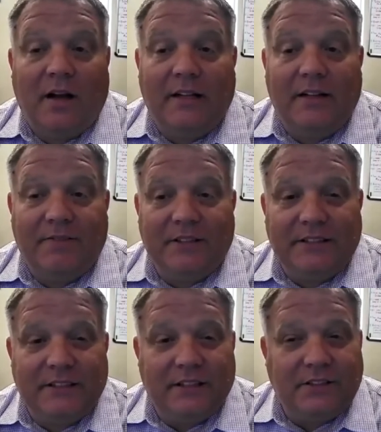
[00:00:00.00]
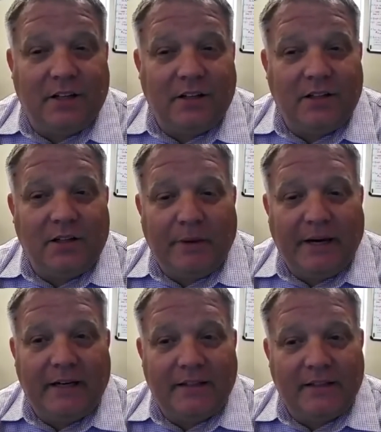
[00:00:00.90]
I'd love to see the Tucker come
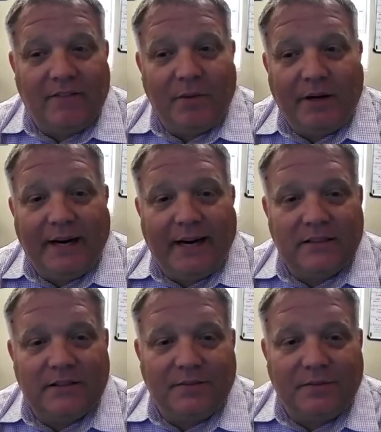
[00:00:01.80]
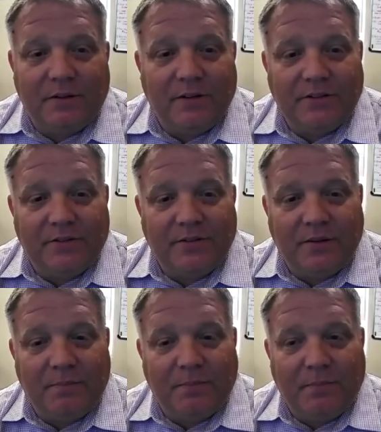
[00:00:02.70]
back. Everybody asks for it. That was a
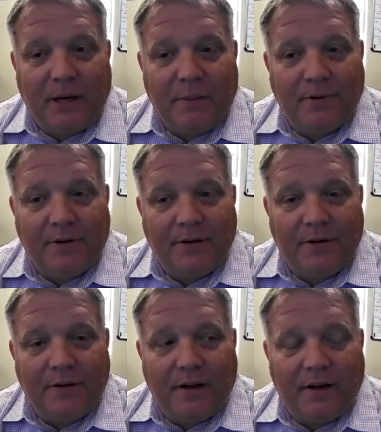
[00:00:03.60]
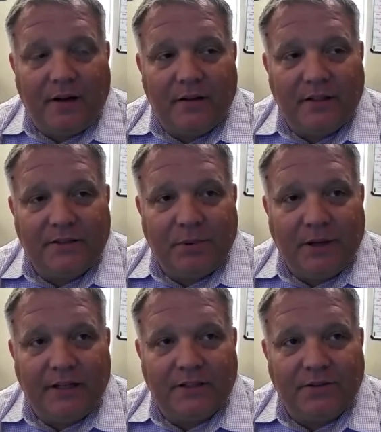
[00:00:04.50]
really popular
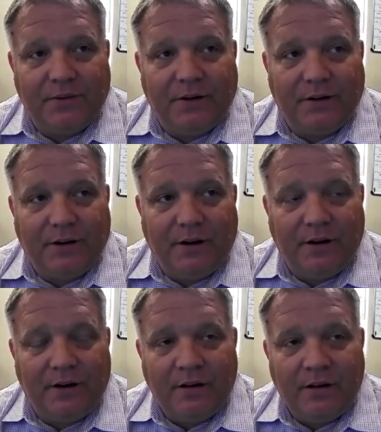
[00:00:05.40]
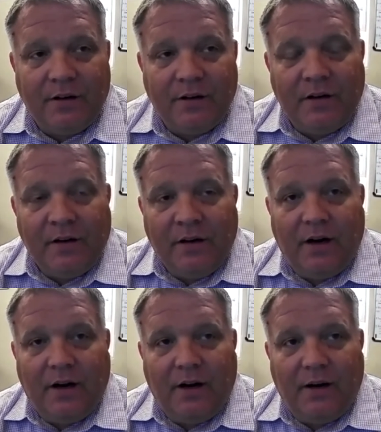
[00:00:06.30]
display. It's a rare car.
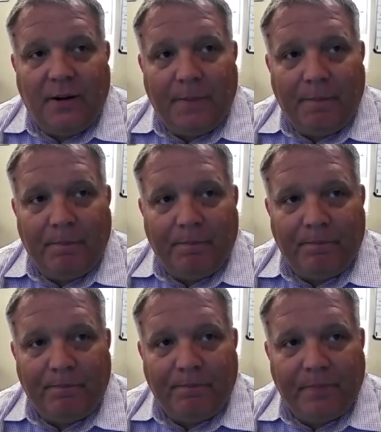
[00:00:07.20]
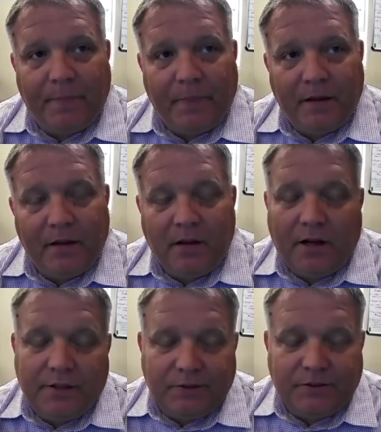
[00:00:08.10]
Um,
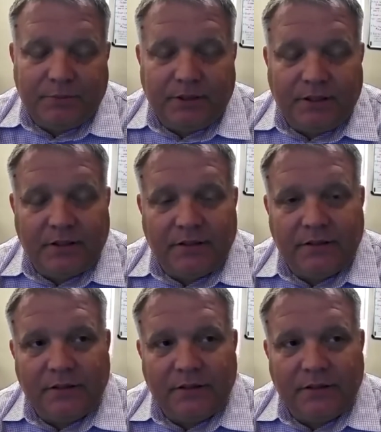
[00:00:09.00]
a Duesenberg.